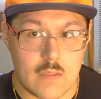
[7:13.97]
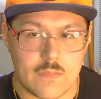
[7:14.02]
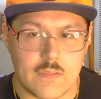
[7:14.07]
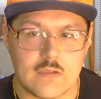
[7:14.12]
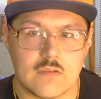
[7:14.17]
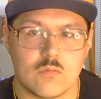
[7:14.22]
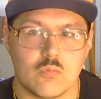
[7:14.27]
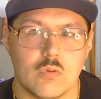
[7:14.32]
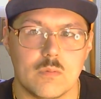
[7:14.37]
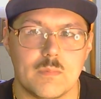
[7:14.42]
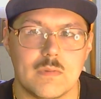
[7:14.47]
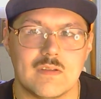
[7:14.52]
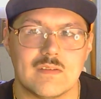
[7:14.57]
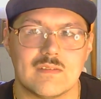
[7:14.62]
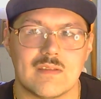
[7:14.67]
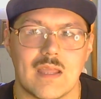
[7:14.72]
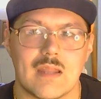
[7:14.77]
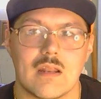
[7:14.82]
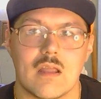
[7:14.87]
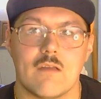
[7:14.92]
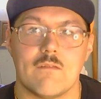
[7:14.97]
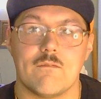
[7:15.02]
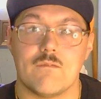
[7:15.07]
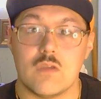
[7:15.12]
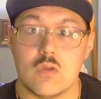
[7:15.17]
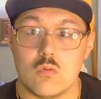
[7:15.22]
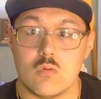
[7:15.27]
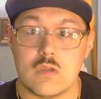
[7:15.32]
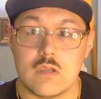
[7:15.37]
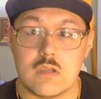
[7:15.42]
This would be set a
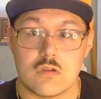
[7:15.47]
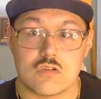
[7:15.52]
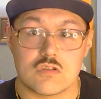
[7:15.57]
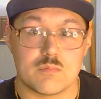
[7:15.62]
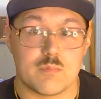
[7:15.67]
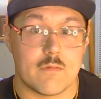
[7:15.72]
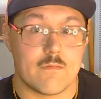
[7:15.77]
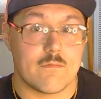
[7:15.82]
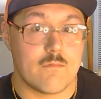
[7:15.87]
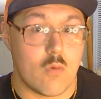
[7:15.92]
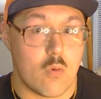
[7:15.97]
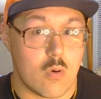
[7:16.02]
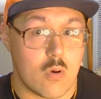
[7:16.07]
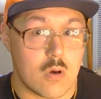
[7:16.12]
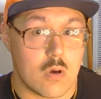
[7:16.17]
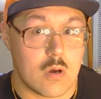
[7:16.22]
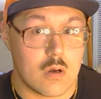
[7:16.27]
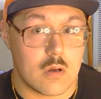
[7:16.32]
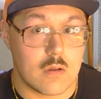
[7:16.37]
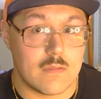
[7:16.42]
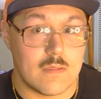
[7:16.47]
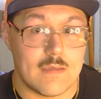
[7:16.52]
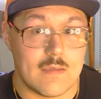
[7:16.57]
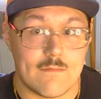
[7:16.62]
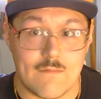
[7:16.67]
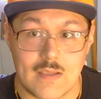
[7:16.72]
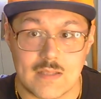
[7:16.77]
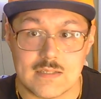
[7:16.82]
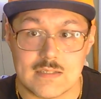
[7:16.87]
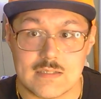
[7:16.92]
few years before the
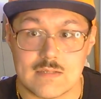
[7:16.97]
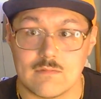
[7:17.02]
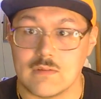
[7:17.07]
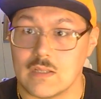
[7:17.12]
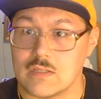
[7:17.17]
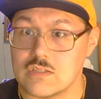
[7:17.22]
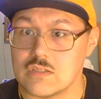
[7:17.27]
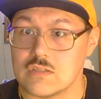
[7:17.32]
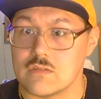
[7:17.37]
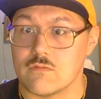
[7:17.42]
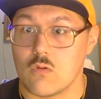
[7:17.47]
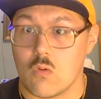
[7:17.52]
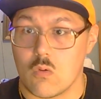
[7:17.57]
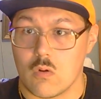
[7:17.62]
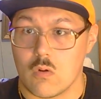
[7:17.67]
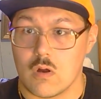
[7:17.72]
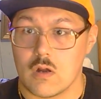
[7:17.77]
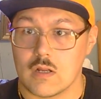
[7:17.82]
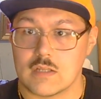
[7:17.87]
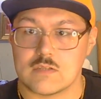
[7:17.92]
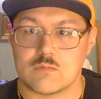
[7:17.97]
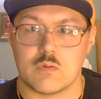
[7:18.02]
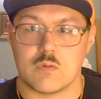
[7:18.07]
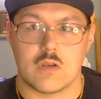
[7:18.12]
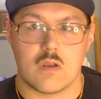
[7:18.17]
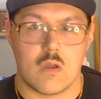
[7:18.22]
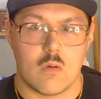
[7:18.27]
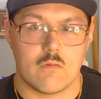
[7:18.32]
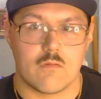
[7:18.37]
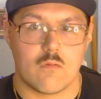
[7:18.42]
events of Legend of Korra, because we
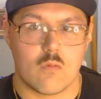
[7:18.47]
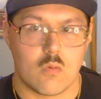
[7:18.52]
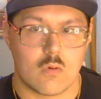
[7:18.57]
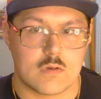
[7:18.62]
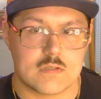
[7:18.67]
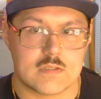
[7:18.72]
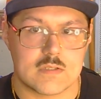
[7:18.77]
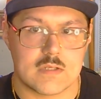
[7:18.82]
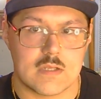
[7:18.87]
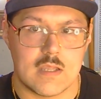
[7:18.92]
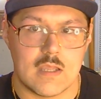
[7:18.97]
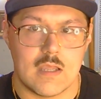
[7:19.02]
know, of course,